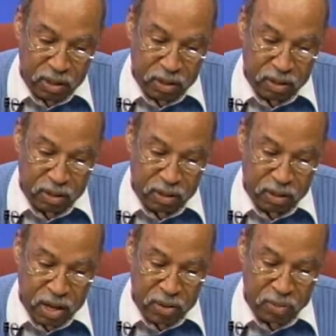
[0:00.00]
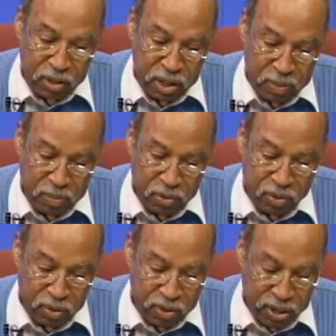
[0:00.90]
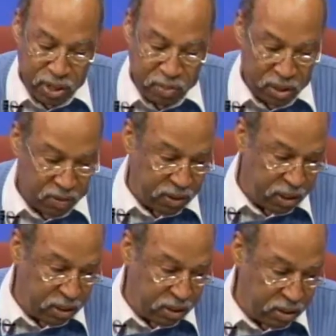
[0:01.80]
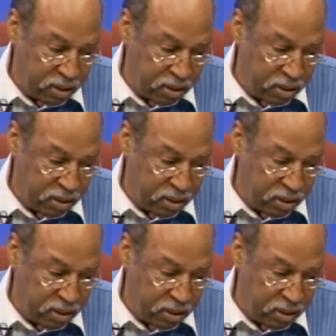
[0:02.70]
Psalms chapter 30, I believe it is.